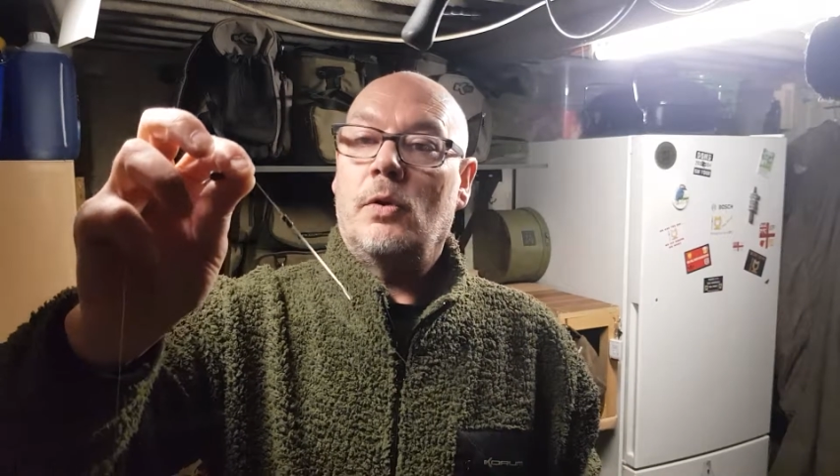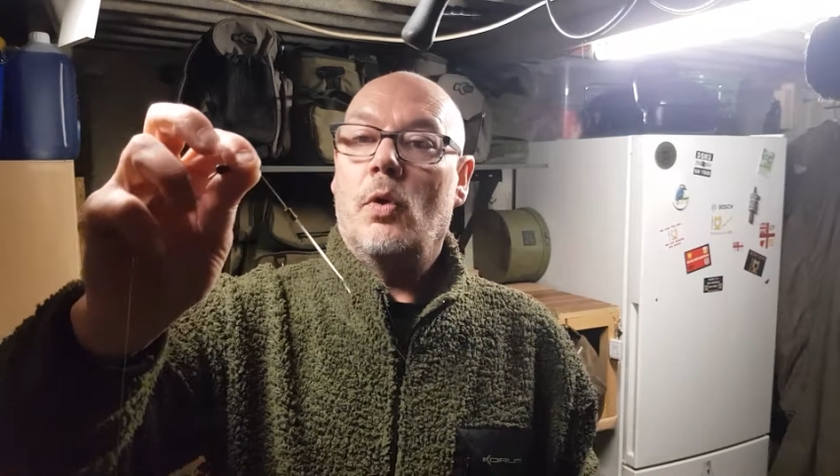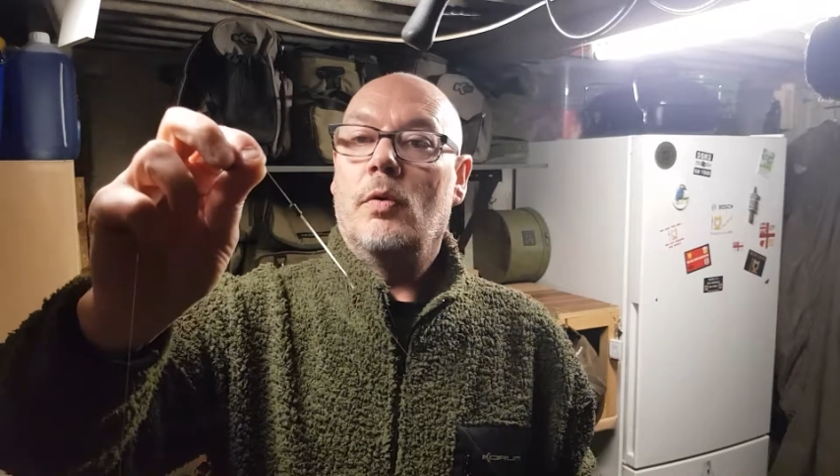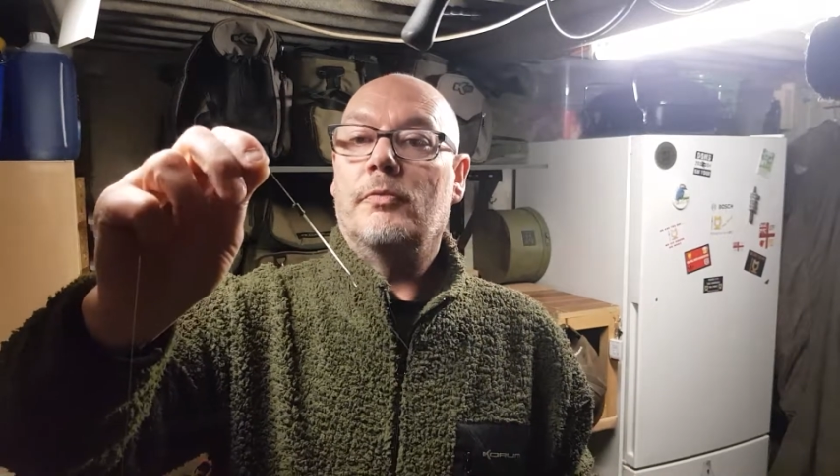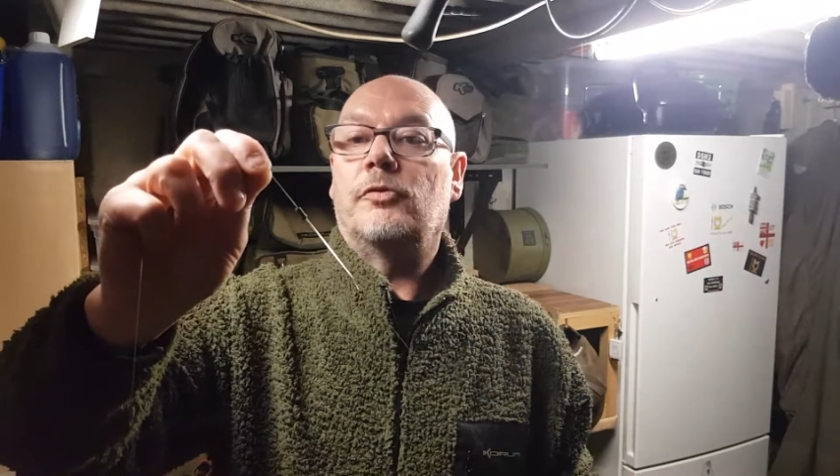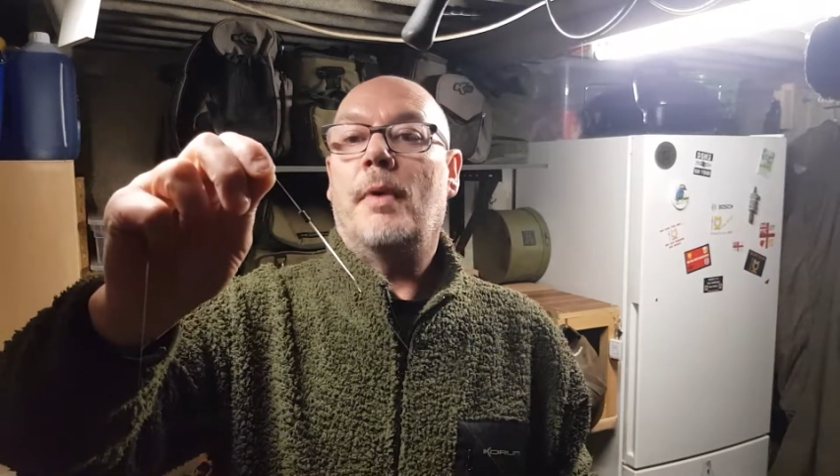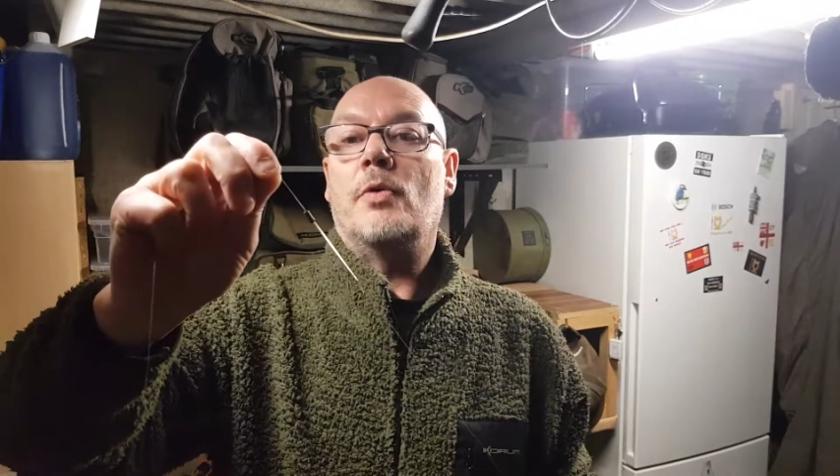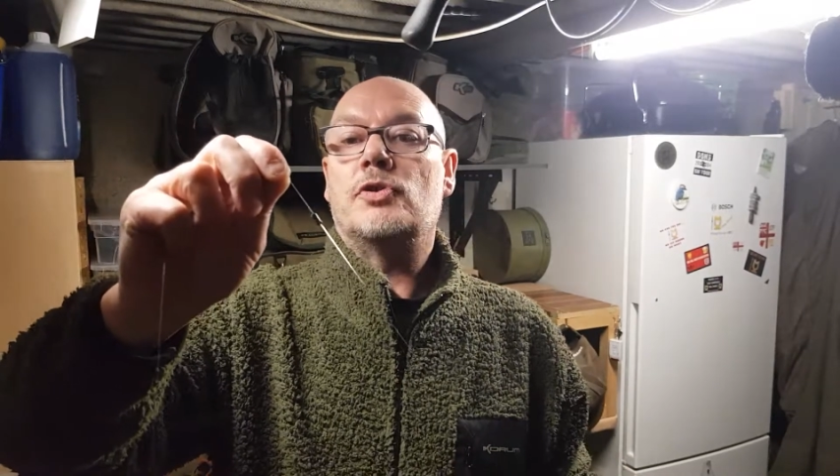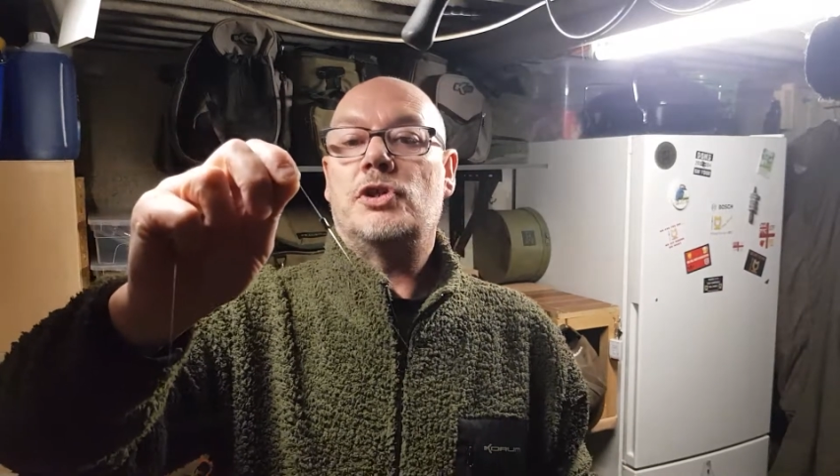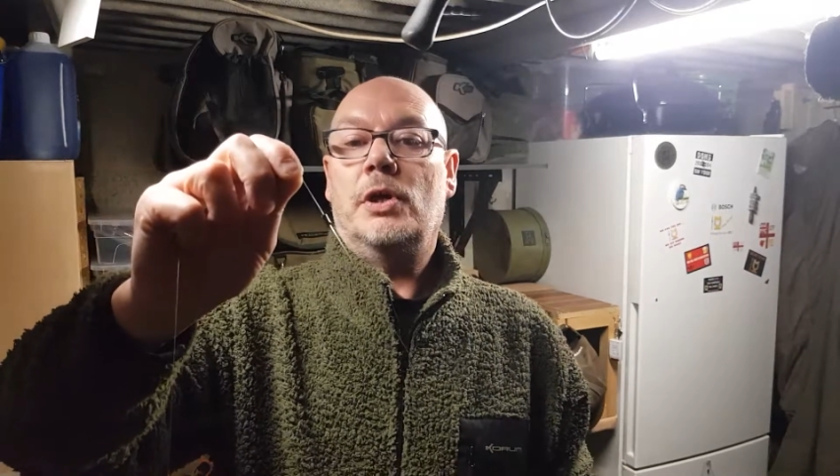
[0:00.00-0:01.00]
Coram
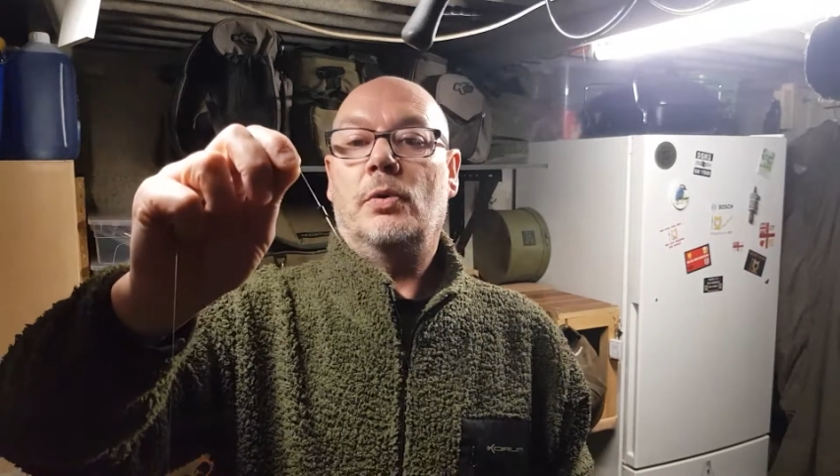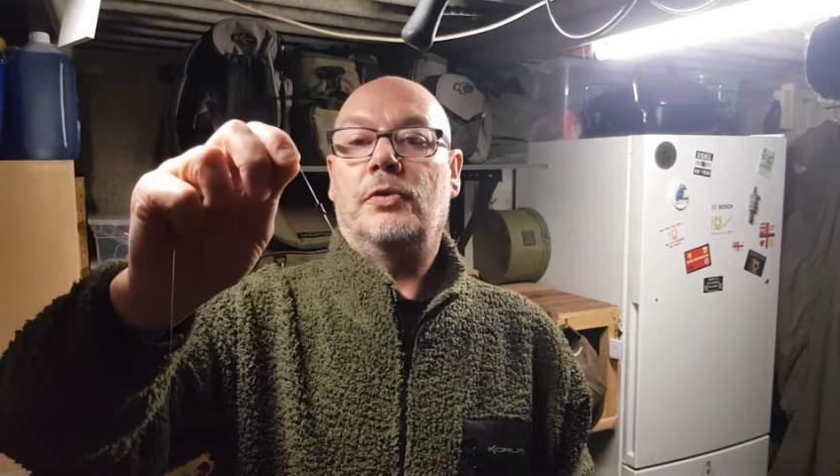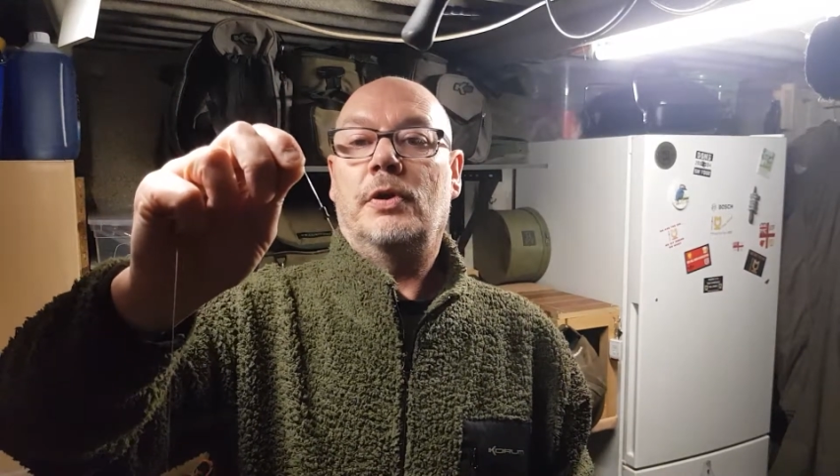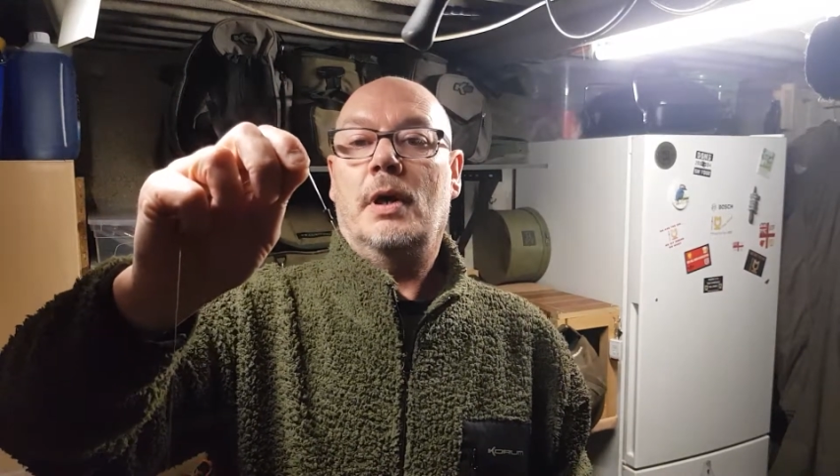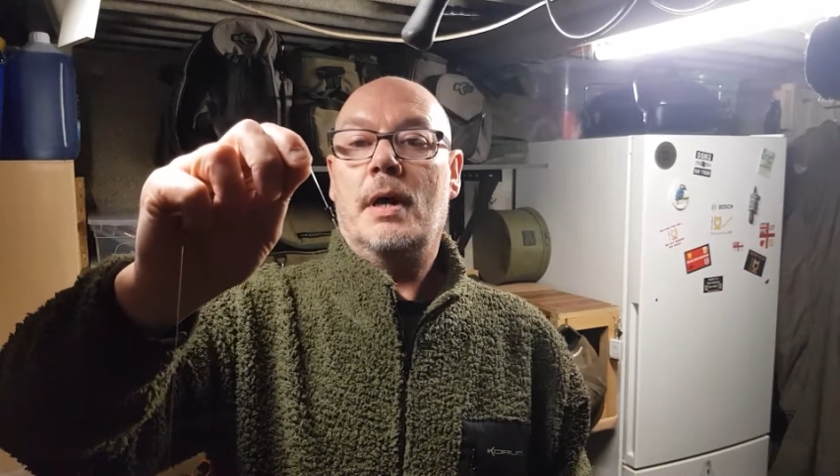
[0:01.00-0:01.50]
Smoke Shield